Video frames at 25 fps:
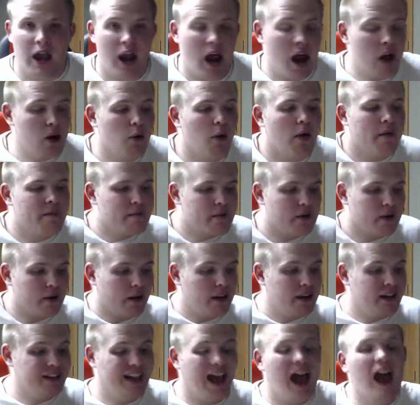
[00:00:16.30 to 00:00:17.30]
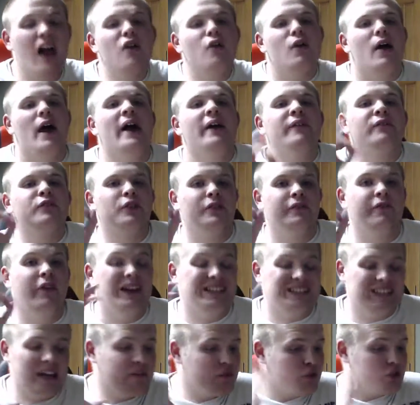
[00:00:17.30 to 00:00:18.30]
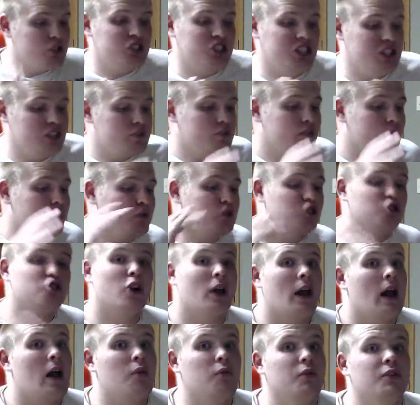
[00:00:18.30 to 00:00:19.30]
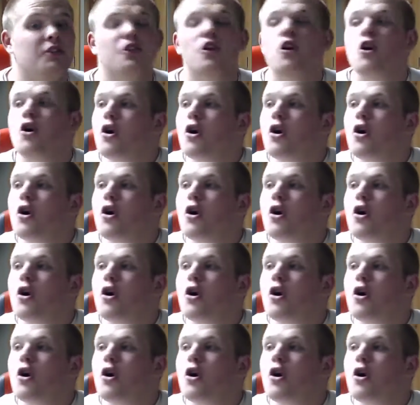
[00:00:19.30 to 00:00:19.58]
I don't ever advise ever seeing this movie to start out with.